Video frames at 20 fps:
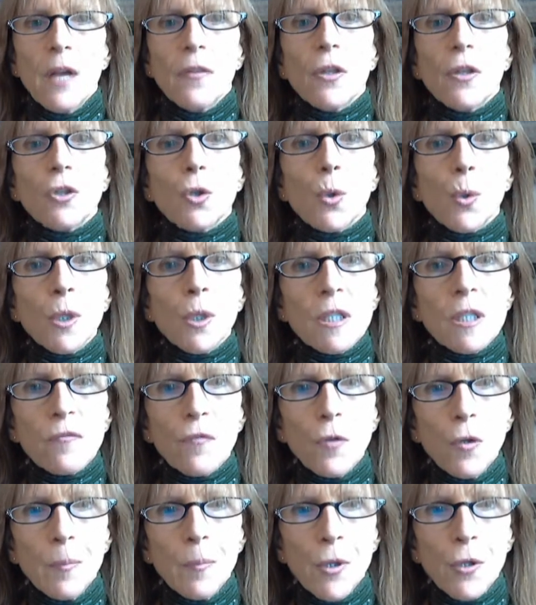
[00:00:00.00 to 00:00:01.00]
The Taurus
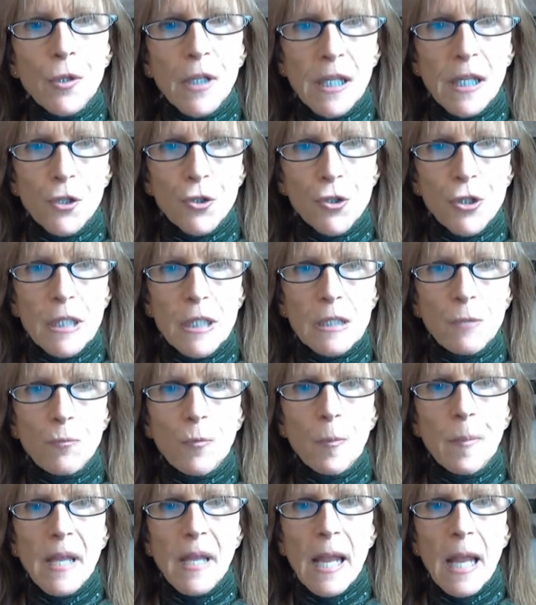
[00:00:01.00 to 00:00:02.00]
full moon energies
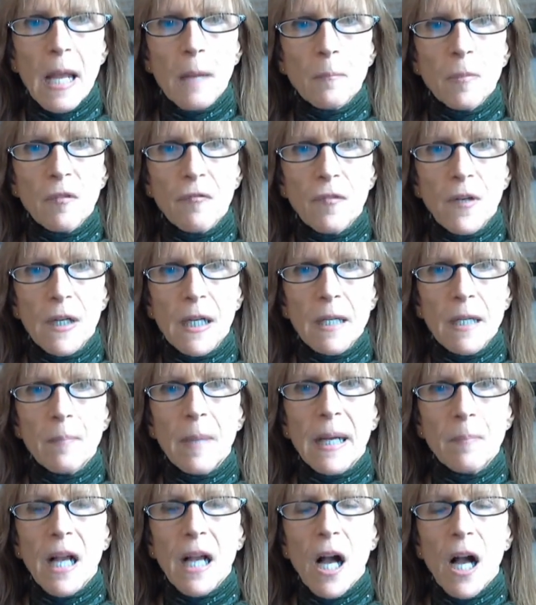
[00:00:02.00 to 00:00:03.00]
will be amplified
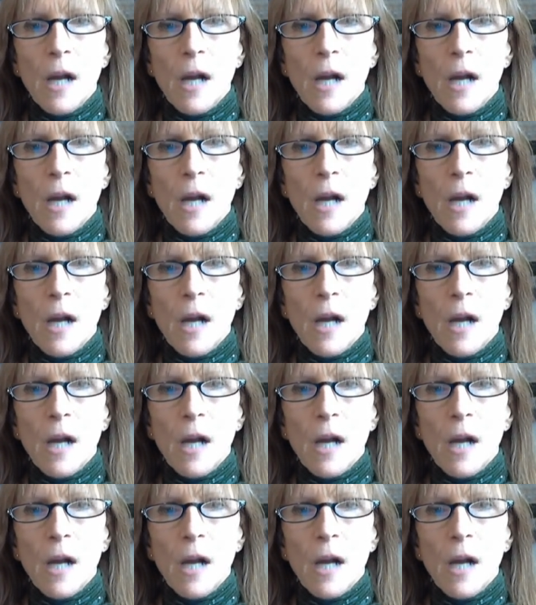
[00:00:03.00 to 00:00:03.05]
by